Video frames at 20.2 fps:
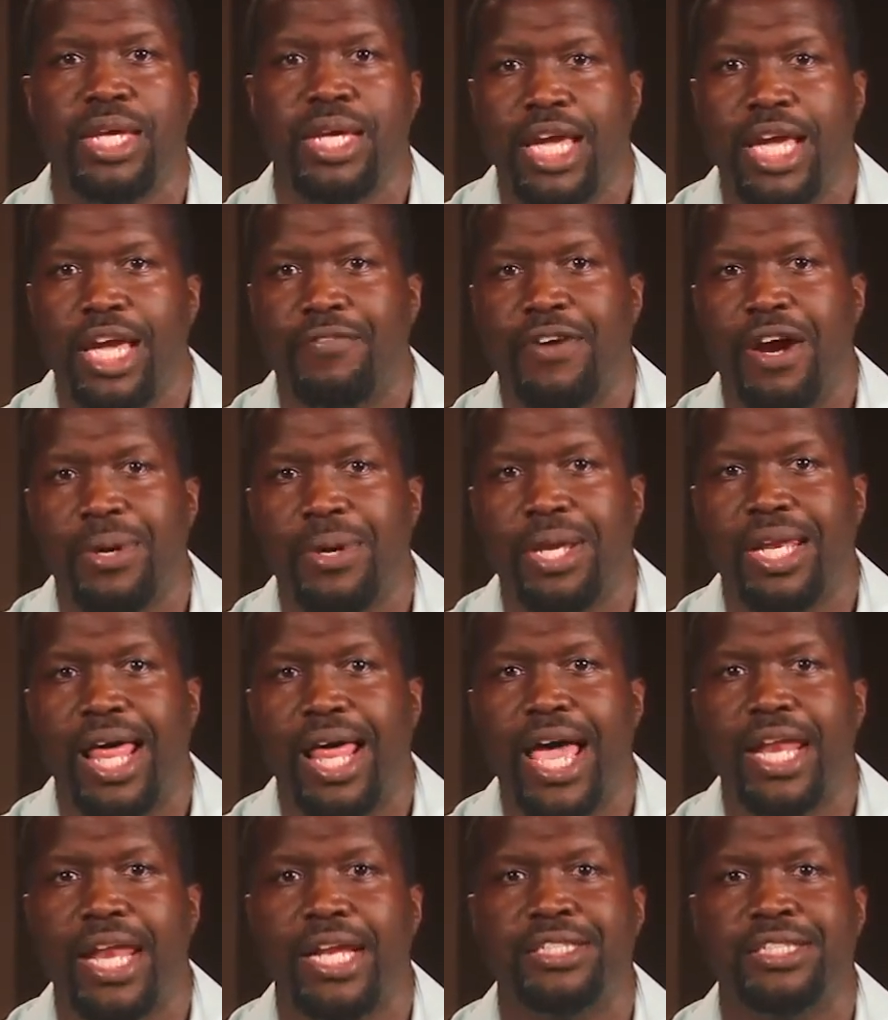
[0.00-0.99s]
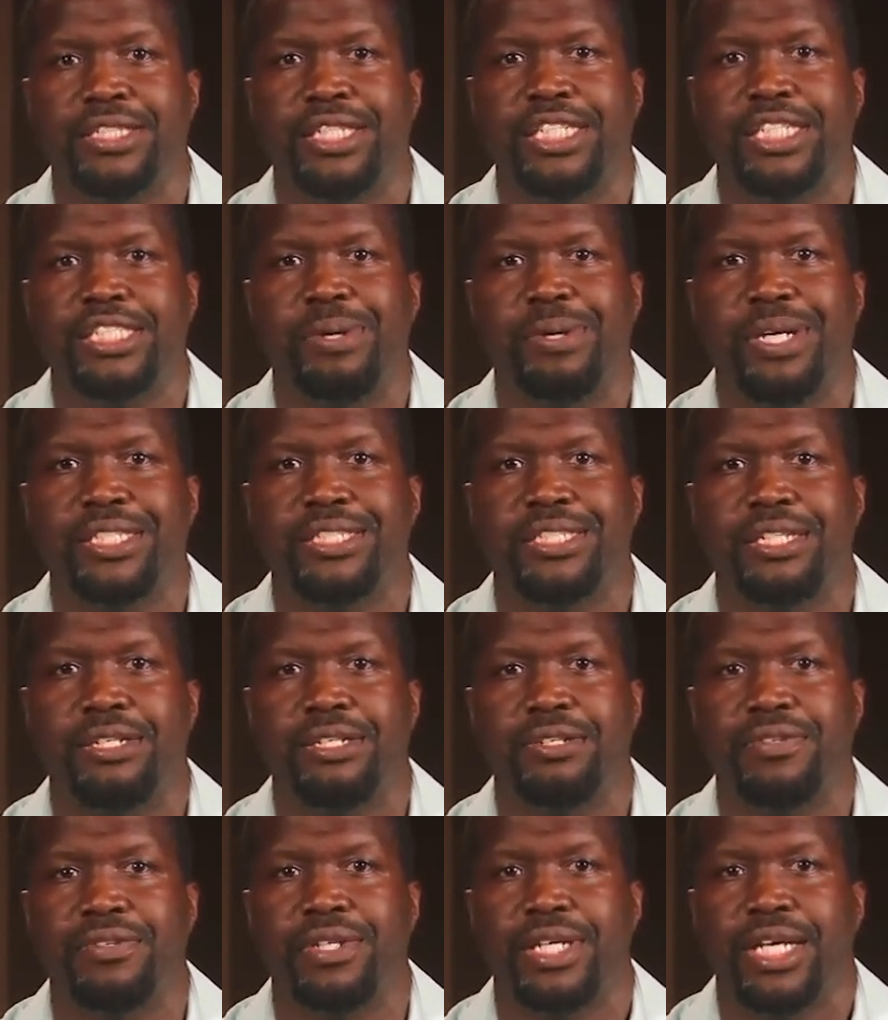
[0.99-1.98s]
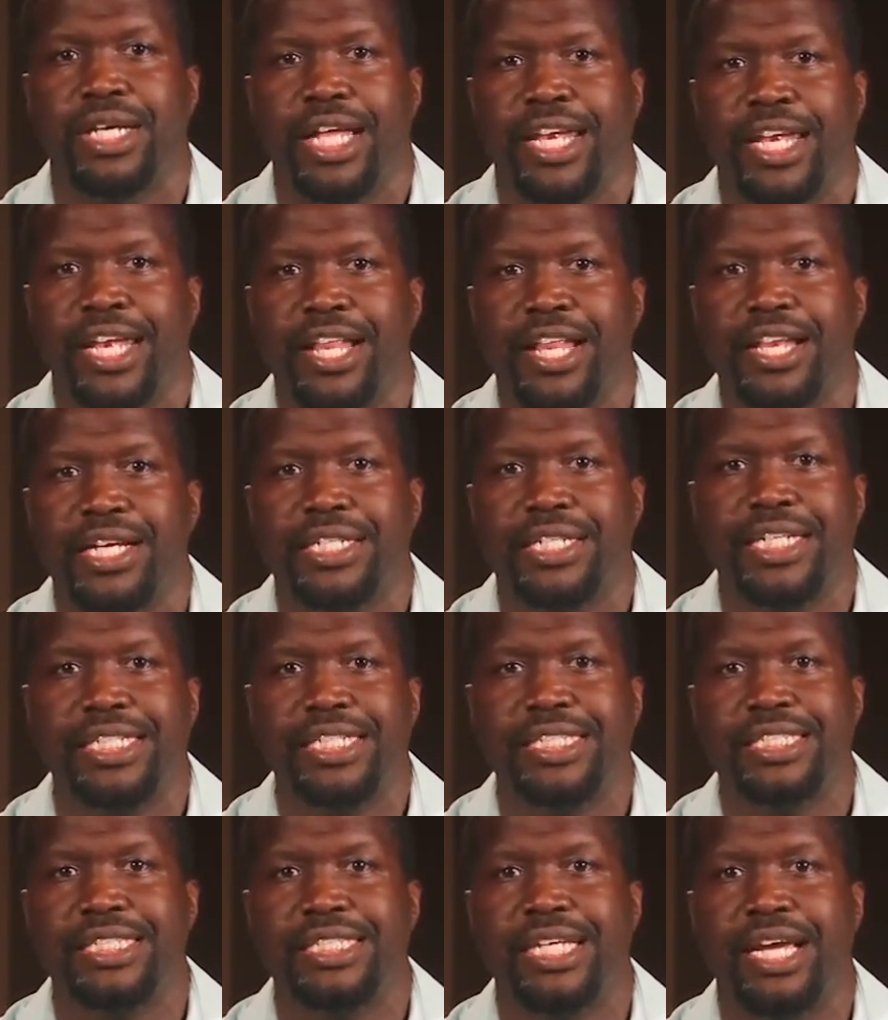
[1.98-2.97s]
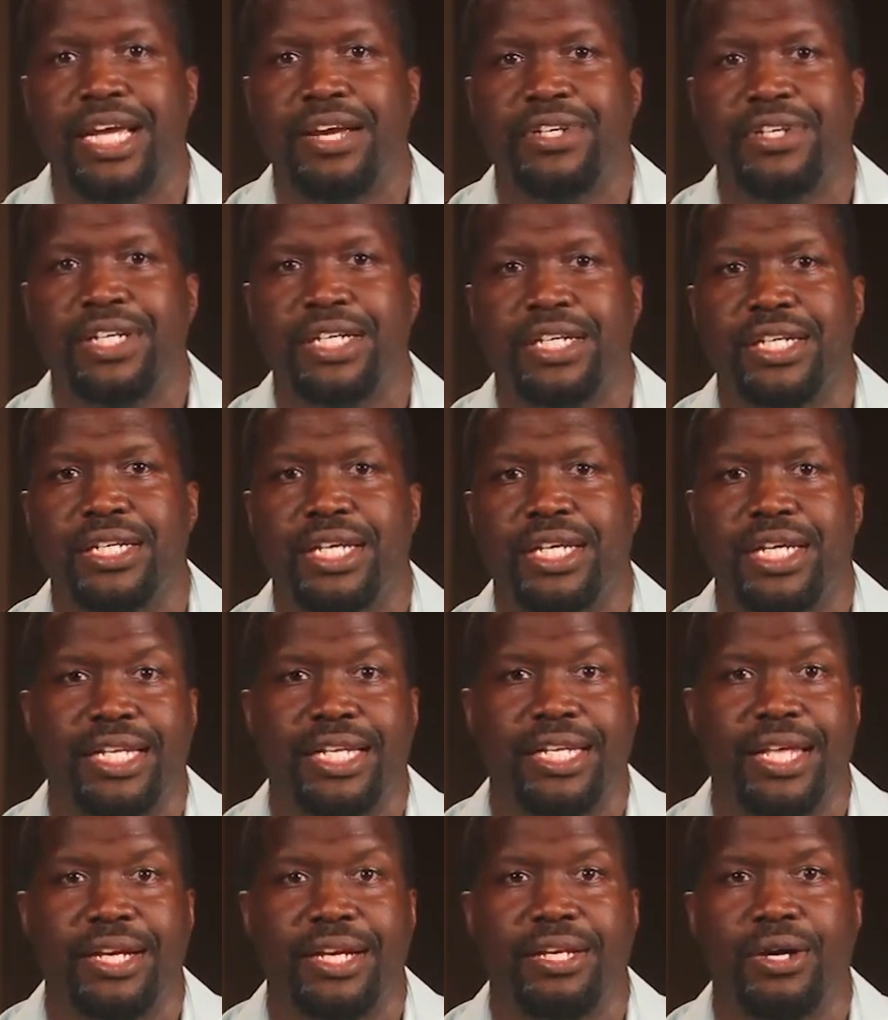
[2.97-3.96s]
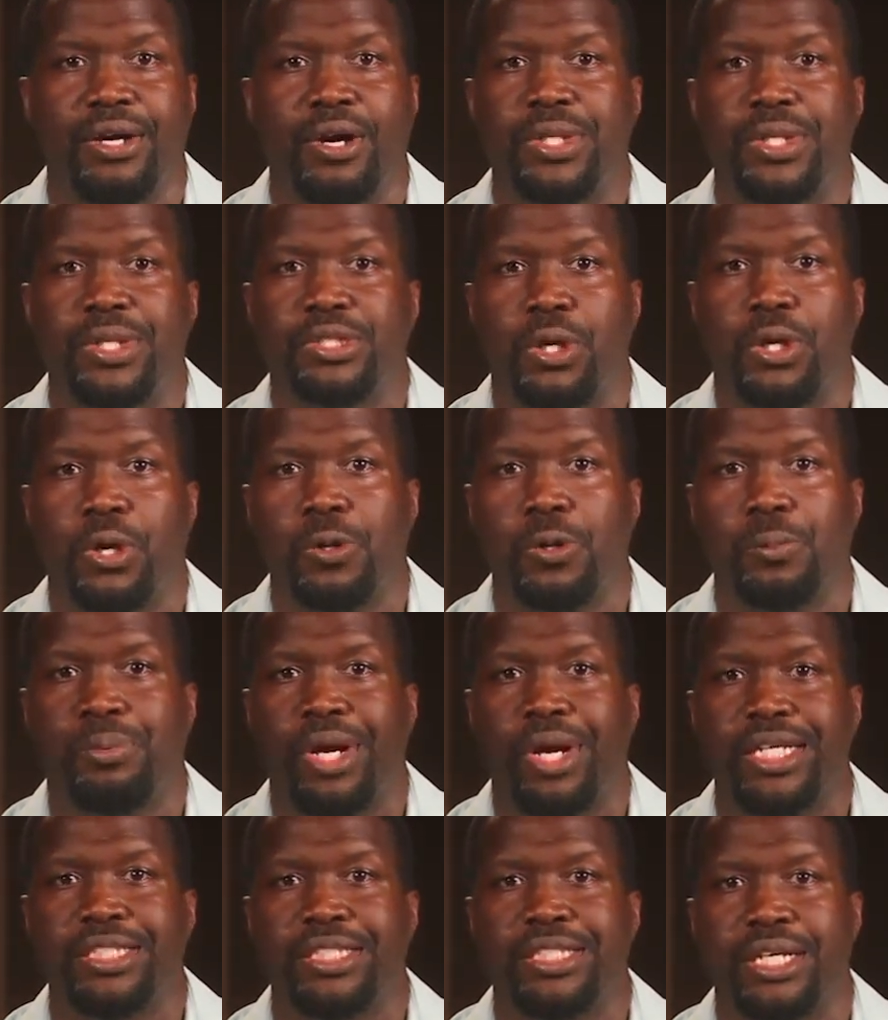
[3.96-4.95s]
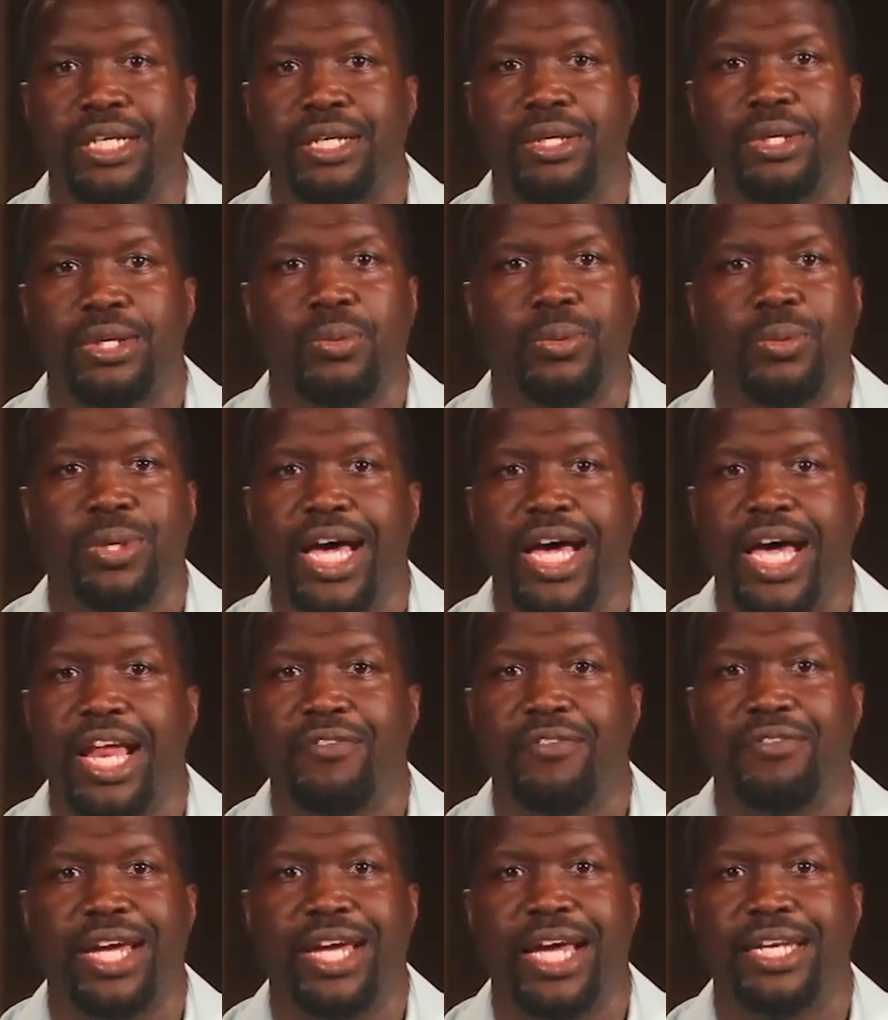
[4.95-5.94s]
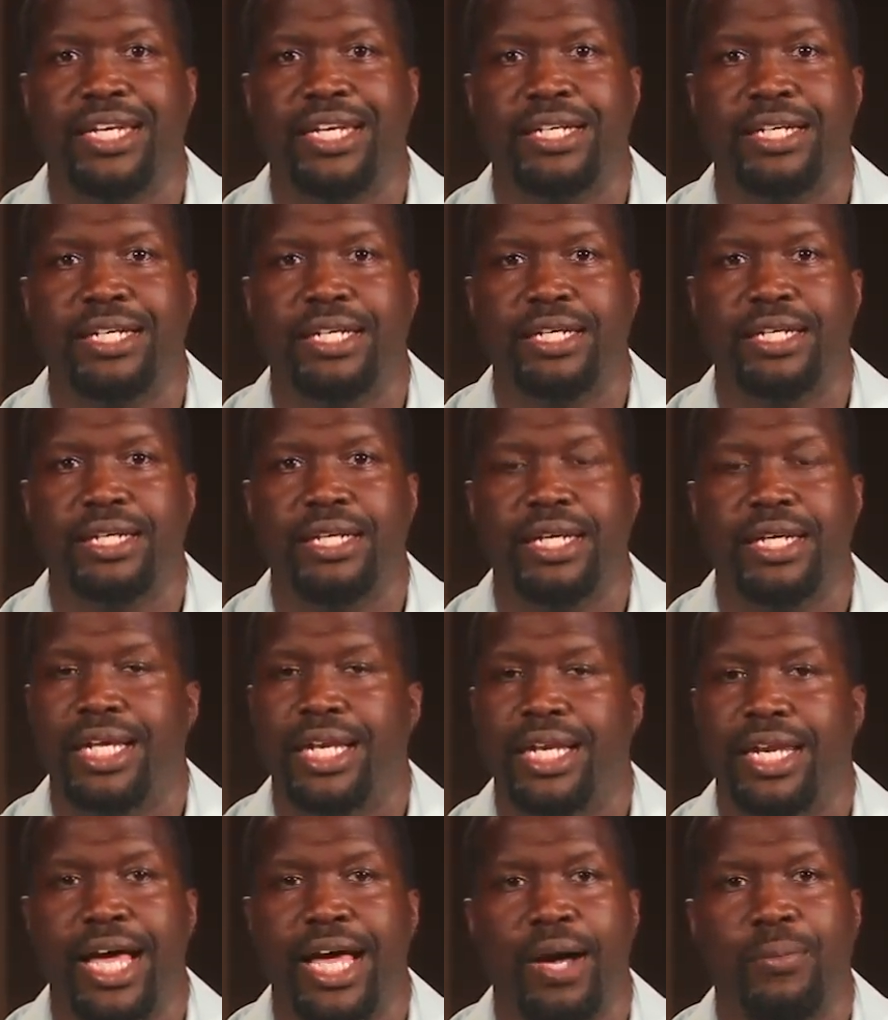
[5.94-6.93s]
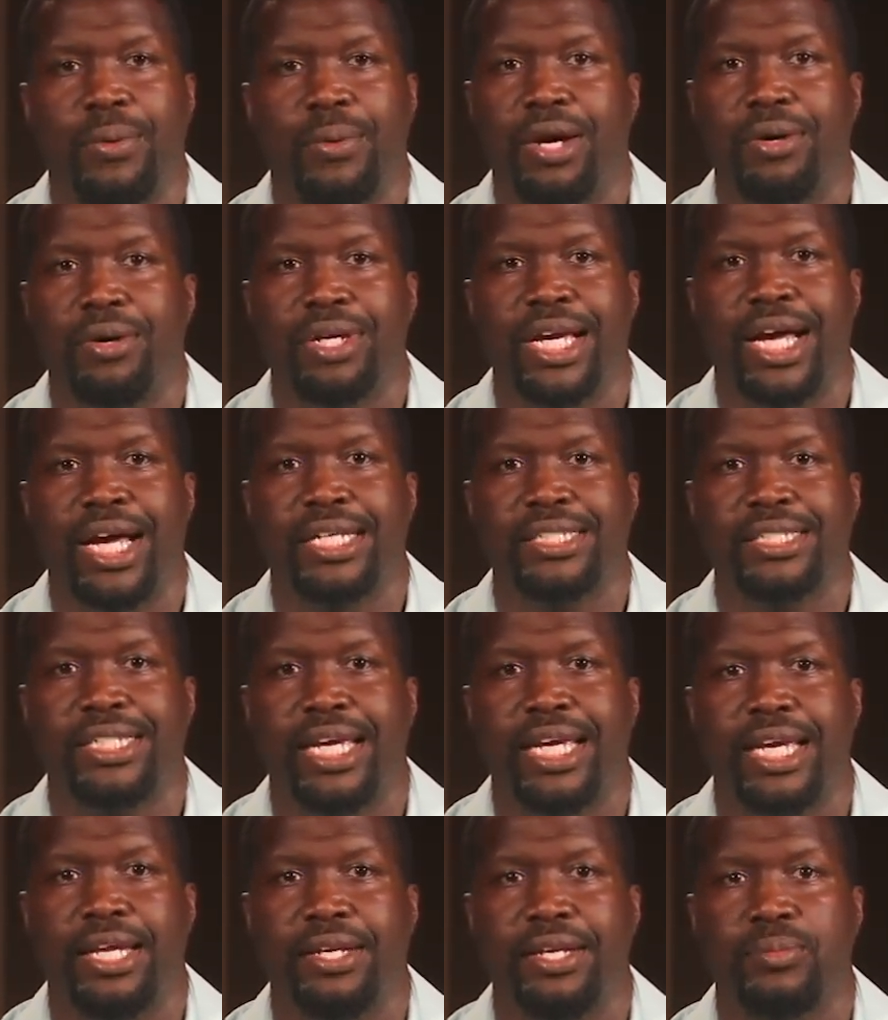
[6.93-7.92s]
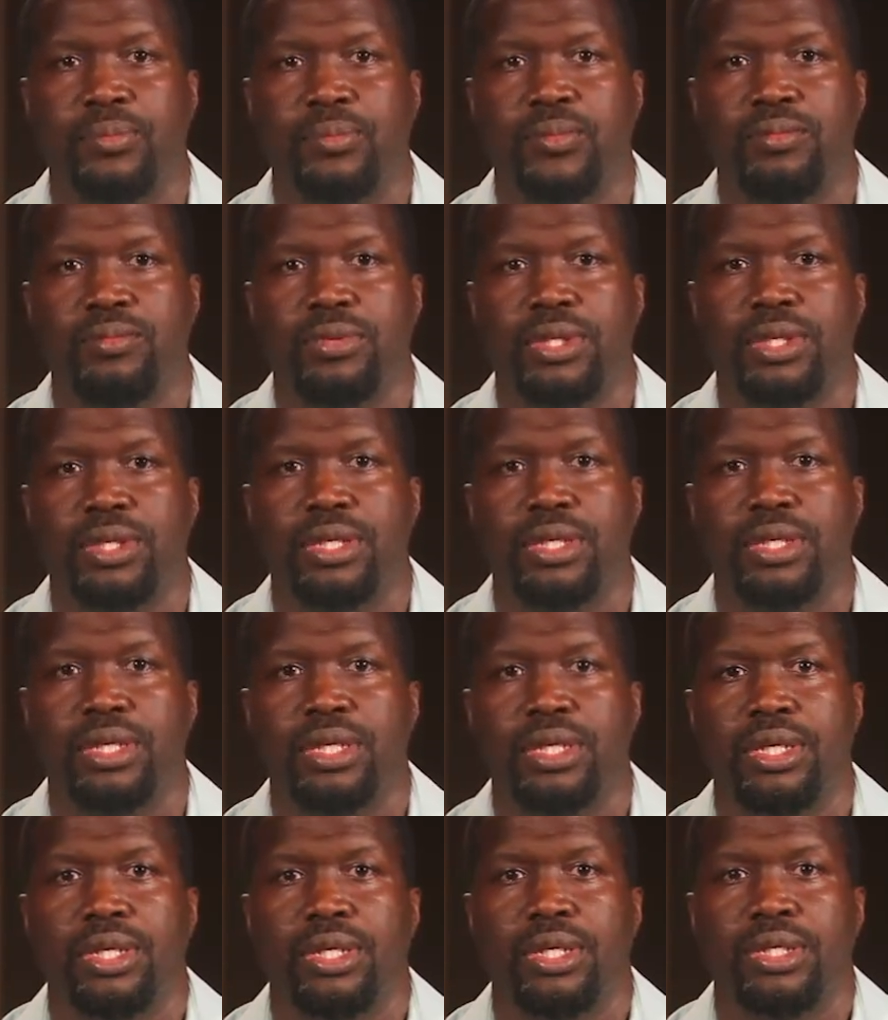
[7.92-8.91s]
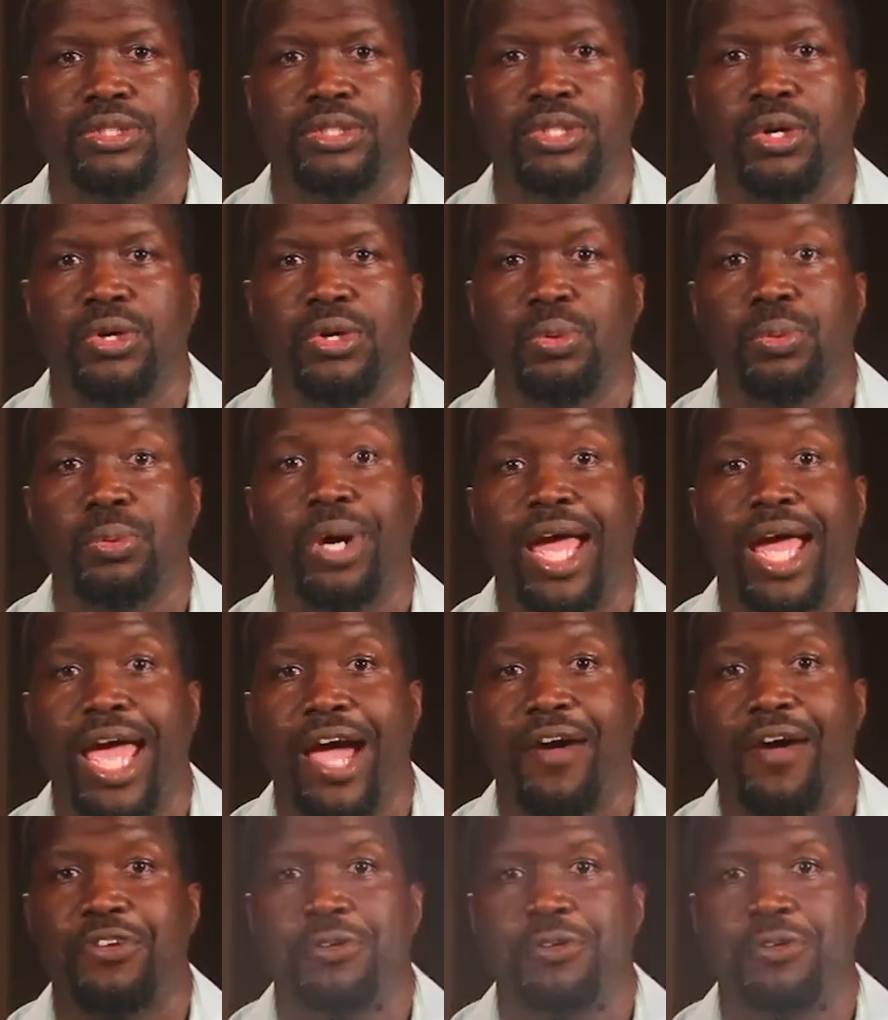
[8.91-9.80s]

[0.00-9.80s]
If I relied on just myself, none of the teachings I've done, let alone this whole project, would not have gotten done, not without God's hand. So you will have